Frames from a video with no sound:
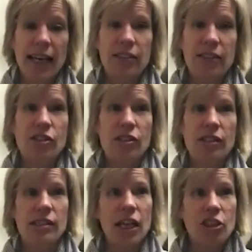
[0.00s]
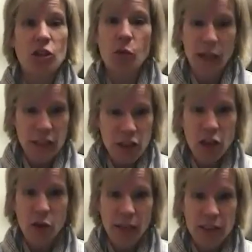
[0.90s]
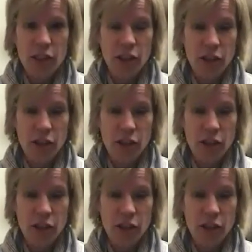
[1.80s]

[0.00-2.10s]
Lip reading: it's such a window into